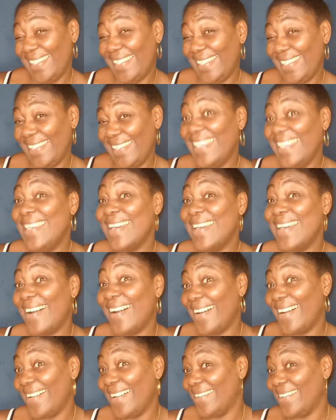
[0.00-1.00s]

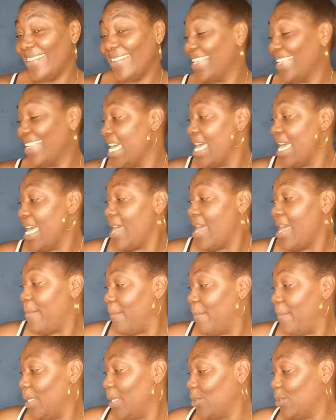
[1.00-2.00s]
Yeah
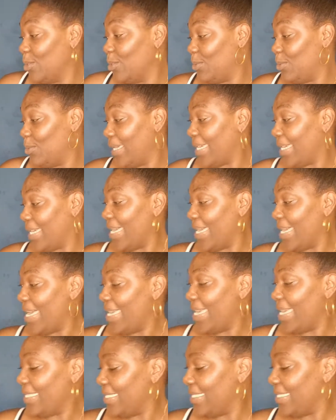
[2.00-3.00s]
lose weight, guys.